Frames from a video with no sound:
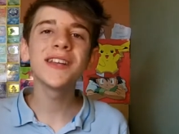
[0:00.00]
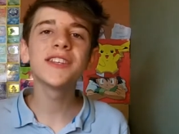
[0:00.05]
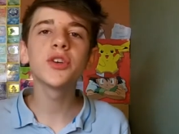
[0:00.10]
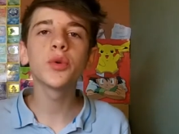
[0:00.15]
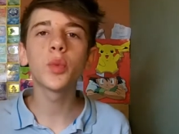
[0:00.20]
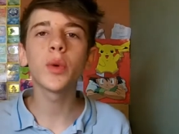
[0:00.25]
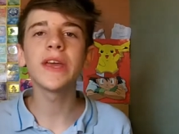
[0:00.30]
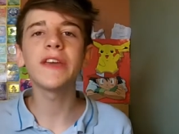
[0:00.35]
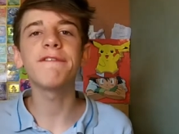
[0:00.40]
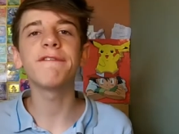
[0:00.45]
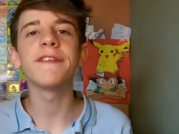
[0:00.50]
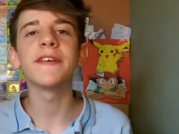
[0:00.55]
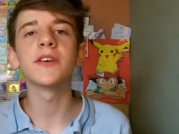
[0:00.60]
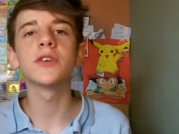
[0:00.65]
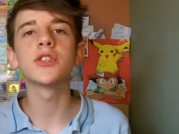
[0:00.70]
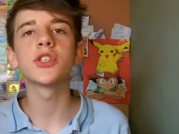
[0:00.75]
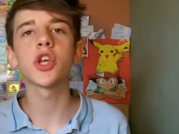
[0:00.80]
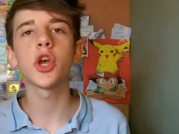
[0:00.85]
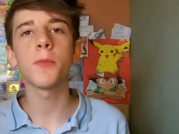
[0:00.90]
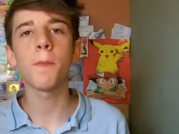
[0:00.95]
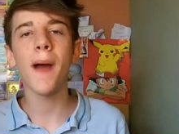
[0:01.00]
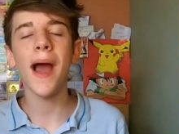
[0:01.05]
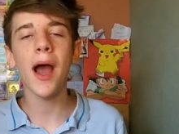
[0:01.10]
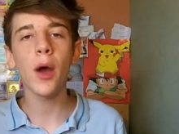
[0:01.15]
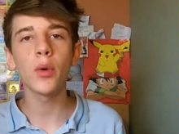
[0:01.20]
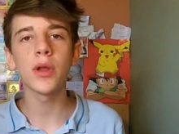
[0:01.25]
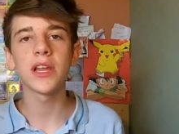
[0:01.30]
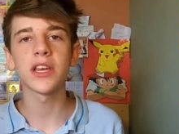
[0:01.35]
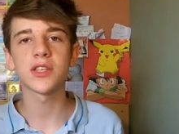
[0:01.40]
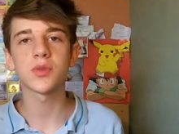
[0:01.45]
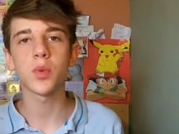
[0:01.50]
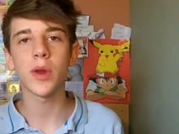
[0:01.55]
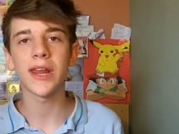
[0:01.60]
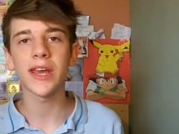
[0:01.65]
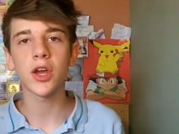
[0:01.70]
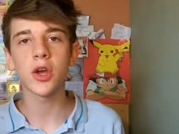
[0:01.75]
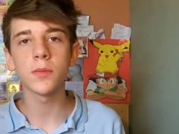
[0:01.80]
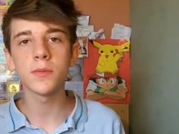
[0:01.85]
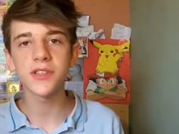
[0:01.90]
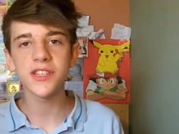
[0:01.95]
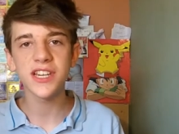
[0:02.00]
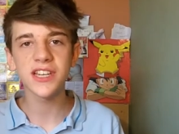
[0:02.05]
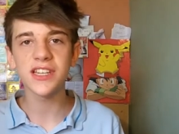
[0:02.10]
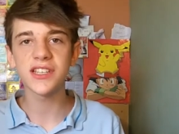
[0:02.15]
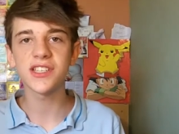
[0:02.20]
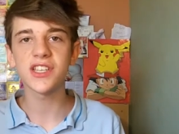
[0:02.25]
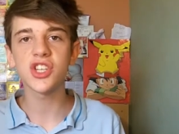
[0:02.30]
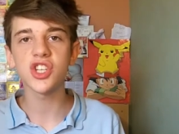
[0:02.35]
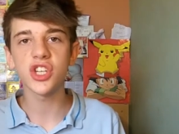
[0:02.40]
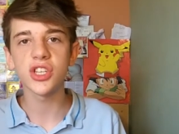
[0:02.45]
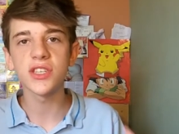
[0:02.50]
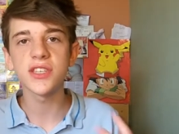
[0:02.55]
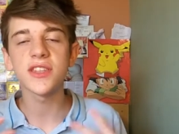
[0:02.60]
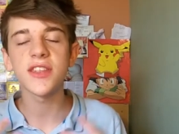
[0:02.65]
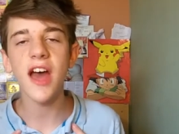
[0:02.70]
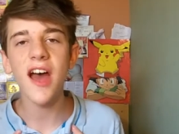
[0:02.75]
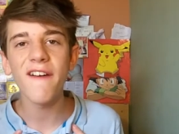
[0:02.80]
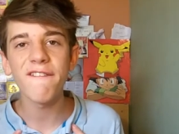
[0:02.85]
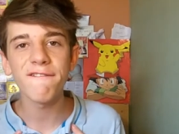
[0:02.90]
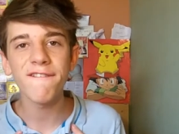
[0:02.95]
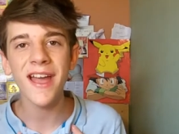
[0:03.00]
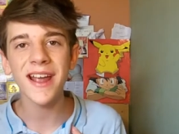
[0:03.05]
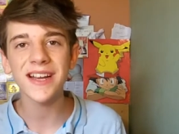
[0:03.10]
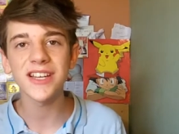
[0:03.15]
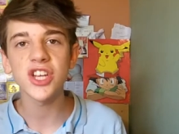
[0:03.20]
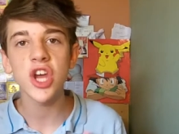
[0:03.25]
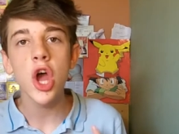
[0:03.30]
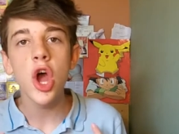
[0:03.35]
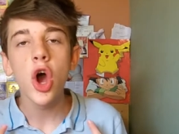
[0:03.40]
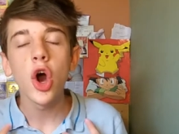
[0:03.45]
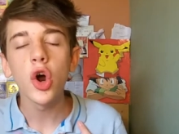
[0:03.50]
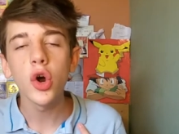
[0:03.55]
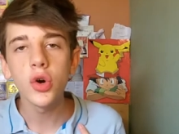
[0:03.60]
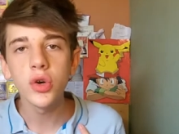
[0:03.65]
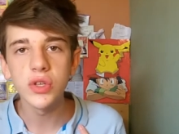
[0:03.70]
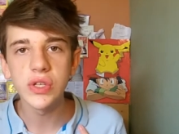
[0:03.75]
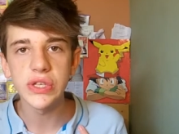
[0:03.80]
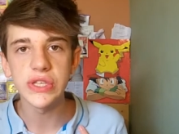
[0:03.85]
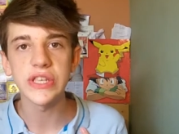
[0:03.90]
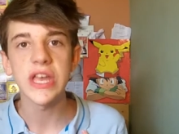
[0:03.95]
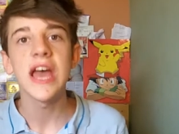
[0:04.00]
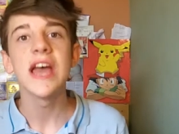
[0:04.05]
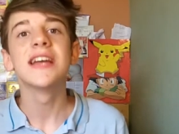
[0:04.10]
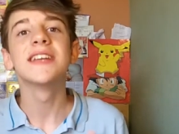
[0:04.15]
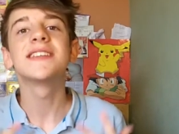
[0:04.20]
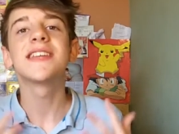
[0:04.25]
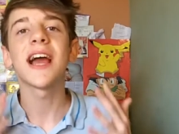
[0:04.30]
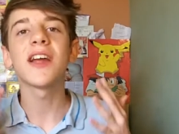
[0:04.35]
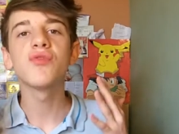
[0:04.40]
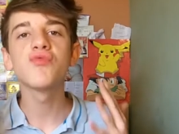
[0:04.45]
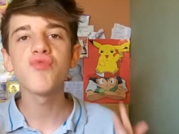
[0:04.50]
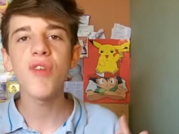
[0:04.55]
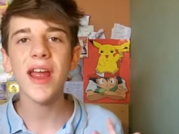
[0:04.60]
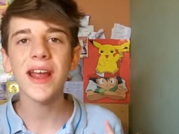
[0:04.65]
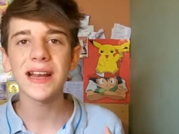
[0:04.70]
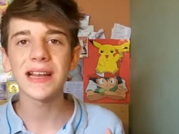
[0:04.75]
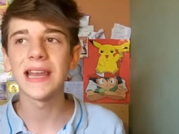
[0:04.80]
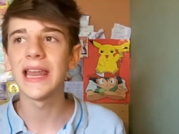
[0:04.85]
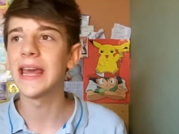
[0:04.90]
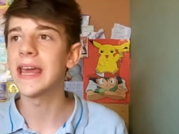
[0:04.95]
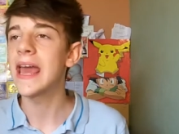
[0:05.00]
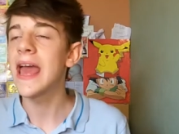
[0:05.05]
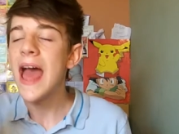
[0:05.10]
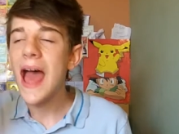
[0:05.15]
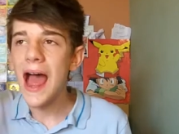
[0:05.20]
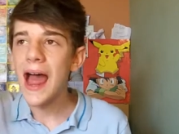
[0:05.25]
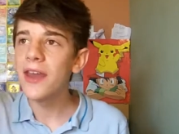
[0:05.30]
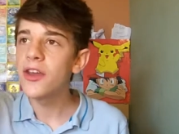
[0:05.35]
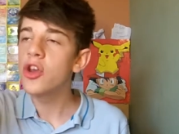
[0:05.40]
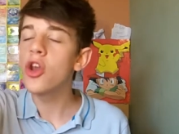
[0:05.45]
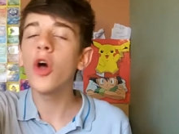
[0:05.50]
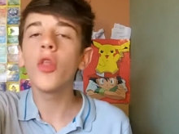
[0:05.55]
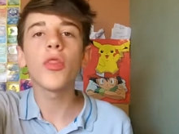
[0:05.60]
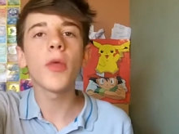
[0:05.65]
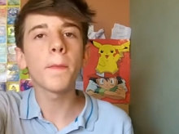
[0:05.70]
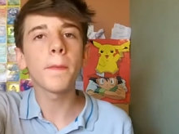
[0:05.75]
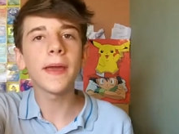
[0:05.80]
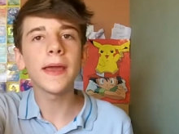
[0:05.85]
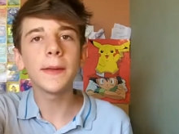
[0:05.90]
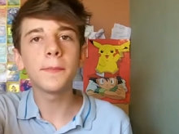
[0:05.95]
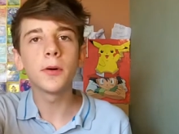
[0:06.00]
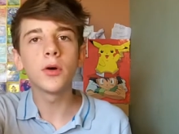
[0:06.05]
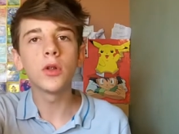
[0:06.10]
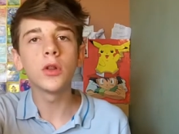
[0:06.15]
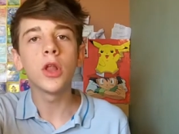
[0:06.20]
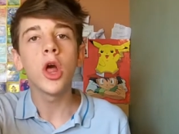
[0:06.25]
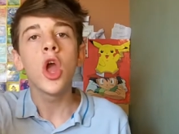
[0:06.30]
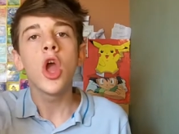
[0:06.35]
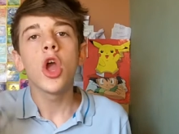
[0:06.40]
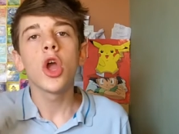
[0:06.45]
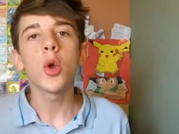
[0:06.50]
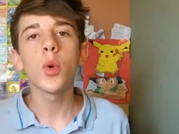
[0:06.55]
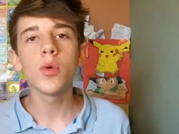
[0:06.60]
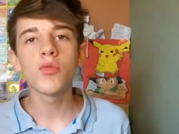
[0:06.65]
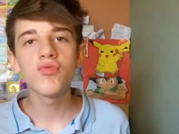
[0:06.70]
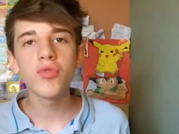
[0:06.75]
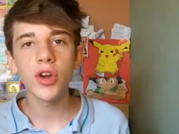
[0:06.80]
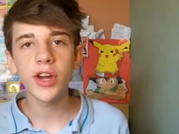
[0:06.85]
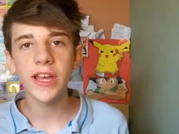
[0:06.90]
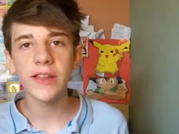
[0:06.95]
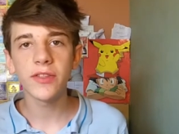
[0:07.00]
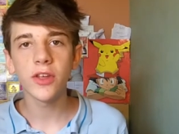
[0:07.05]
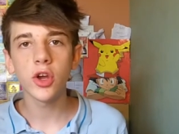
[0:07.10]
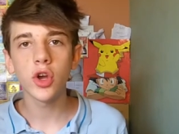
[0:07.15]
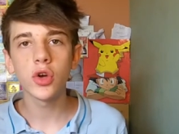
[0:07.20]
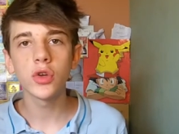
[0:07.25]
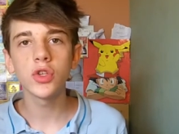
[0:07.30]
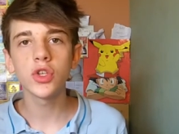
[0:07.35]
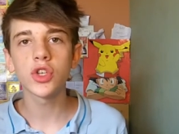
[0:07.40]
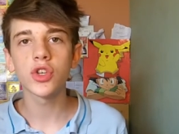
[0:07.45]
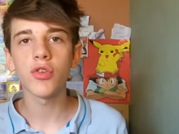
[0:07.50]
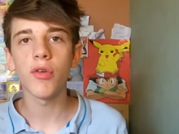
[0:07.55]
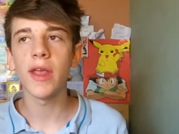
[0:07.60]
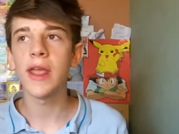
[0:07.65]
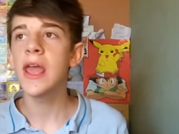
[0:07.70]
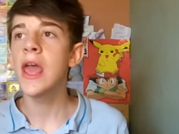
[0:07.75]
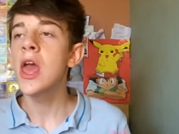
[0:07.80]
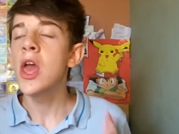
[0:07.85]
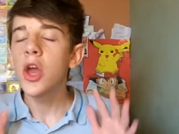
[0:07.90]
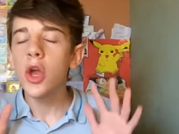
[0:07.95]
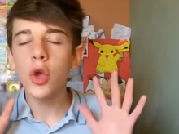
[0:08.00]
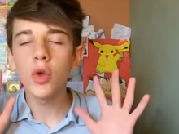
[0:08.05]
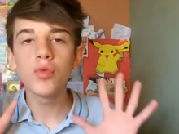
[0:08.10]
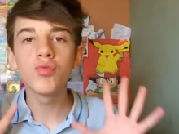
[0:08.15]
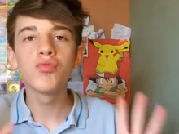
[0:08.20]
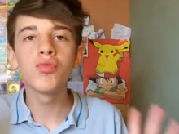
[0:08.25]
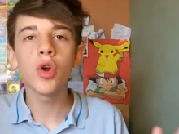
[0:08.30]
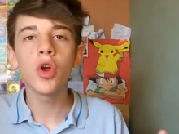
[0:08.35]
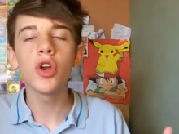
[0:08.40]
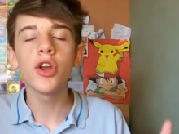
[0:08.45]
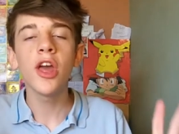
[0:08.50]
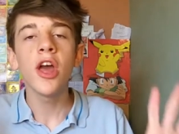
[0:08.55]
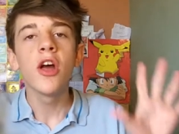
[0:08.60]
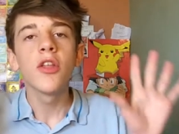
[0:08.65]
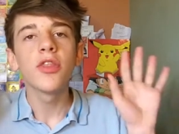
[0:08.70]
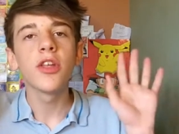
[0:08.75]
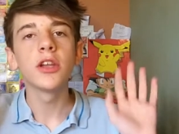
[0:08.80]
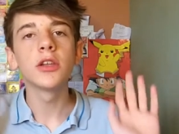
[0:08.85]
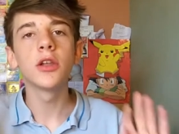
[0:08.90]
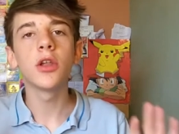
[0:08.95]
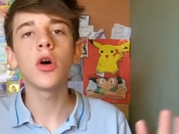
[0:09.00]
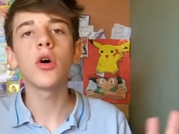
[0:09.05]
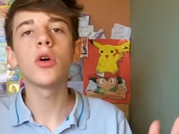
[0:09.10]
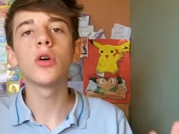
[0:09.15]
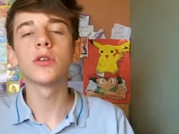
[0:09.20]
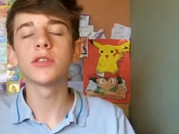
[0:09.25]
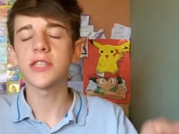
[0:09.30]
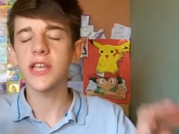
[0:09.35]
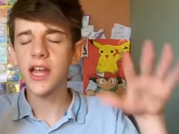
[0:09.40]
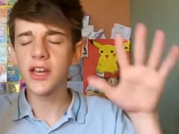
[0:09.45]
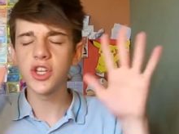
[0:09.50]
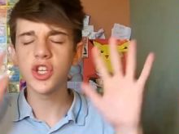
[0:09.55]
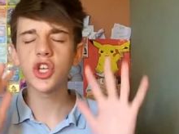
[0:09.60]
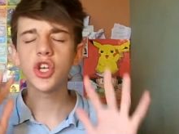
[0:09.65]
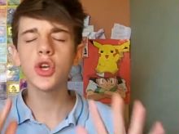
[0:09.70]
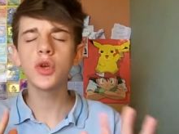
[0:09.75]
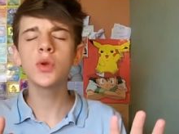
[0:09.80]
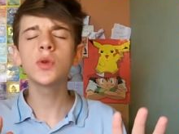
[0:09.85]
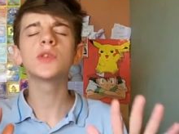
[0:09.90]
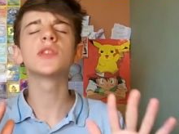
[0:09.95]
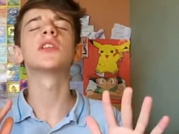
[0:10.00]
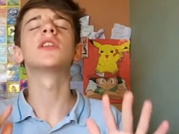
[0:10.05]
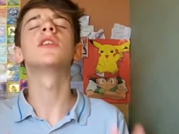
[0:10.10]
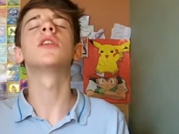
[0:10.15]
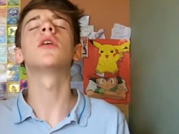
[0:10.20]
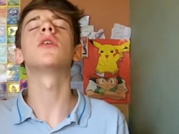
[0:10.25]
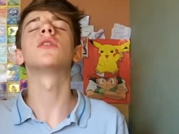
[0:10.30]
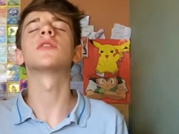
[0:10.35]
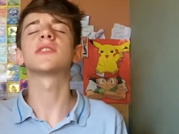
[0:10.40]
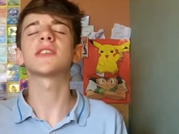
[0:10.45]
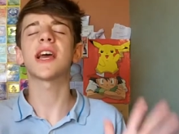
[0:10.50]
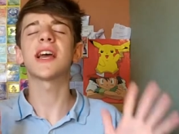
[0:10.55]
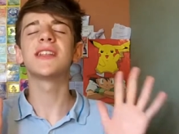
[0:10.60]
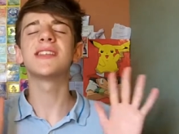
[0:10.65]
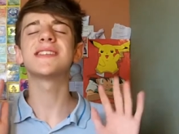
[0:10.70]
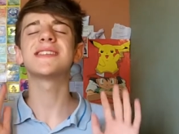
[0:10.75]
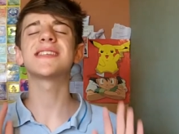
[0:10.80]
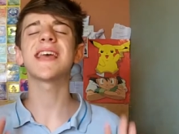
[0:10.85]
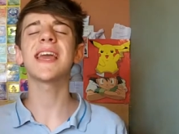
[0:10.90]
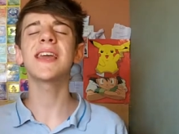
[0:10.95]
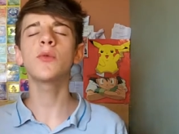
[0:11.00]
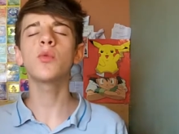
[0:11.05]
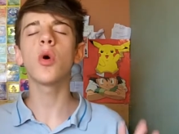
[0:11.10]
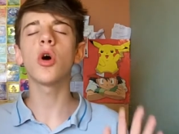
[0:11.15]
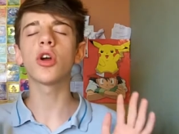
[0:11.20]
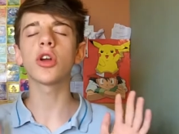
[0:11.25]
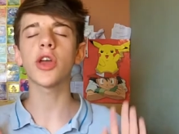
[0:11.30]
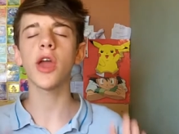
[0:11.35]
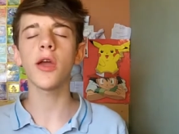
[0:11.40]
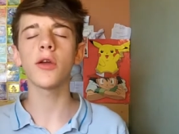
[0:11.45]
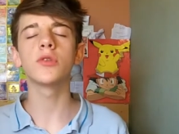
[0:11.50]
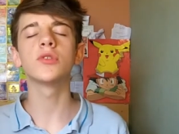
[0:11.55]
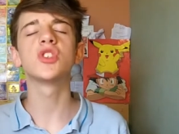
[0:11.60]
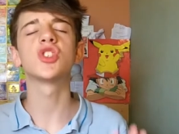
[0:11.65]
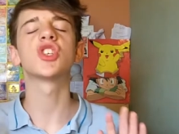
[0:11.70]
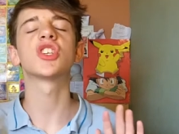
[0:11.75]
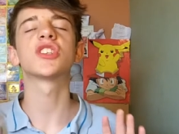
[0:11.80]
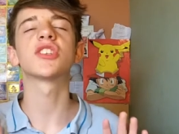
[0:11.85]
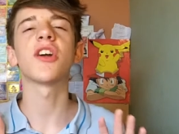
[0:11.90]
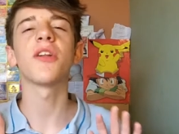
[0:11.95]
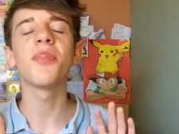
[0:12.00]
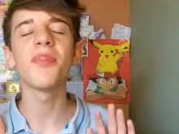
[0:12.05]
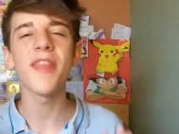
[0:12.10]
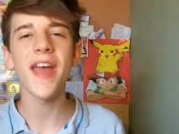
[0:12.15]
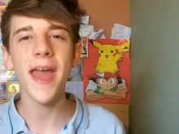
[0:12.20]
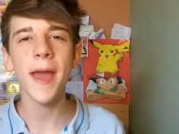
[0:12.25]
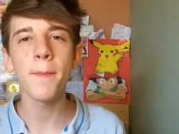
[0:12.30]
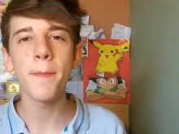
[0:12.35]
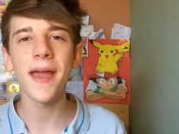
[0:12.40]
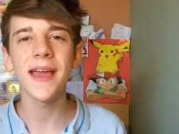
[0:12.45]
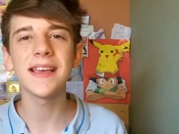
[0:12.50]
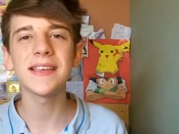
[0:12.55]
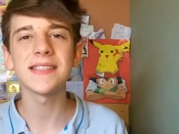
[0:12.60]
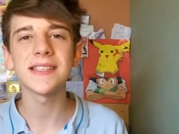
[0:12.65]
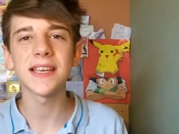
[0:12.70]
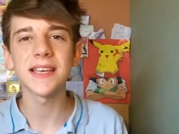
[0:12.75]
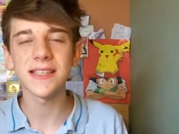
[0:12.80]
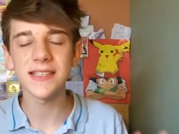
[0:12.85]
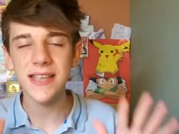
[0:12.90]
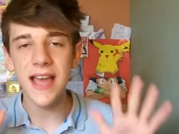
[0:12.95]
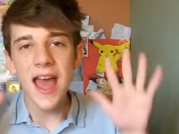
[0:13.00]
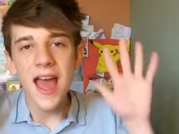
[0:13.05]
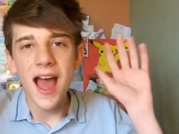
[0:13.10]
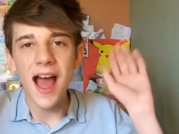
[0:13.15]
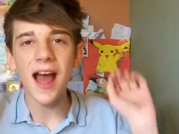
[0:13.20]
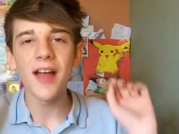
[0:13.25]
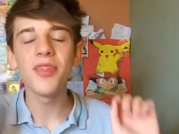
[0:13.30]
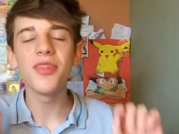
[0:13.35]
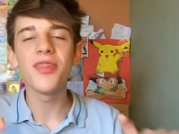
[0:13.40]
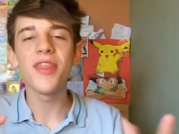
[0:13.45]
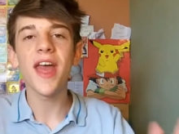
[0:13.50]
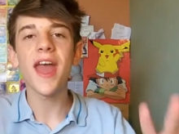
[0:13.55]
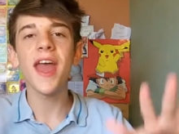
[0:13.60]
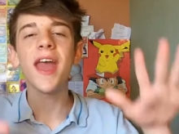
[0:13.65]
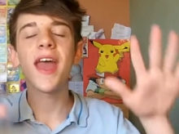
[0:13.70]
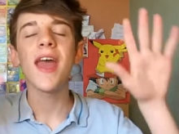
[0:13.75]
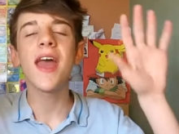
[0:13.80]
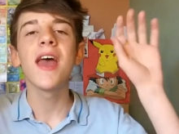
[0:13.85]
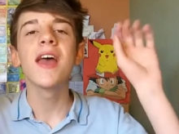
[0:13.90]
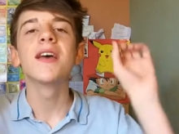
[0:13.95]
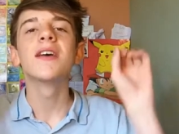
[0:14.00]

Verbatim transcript: do we feel so powerless when it comes to decisions that affect us directly and not the people who are running the country, who run the laws and choose the laws and say what goes just on their basis and their